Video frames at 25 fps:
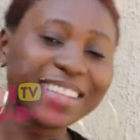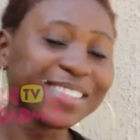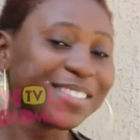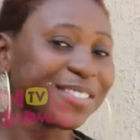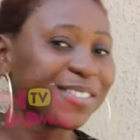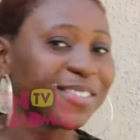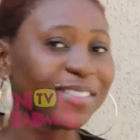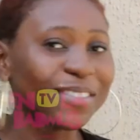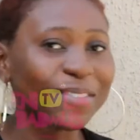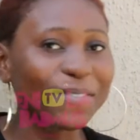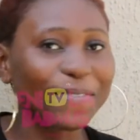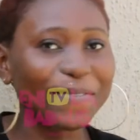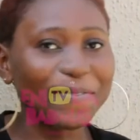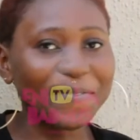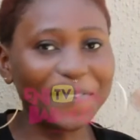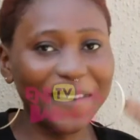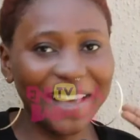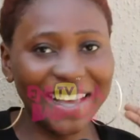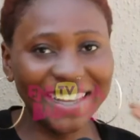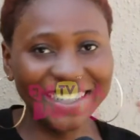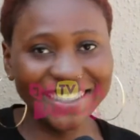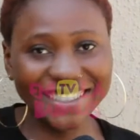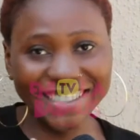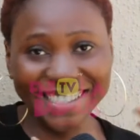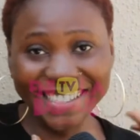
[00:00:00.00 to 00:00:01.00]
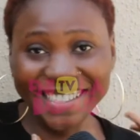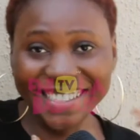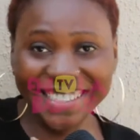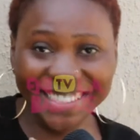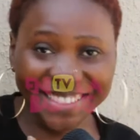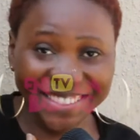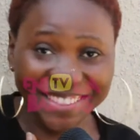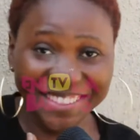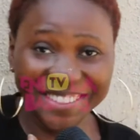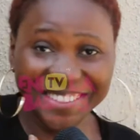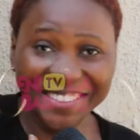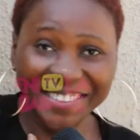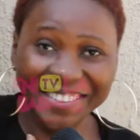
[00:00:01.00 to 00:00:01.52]
to defend
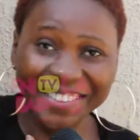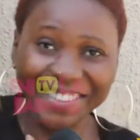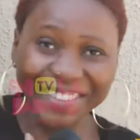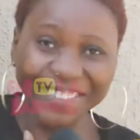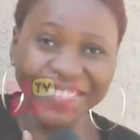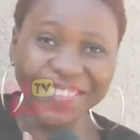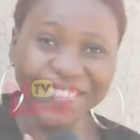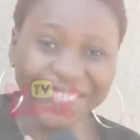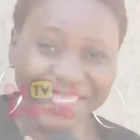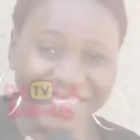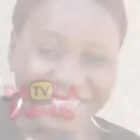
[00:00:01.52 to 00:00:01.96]
him.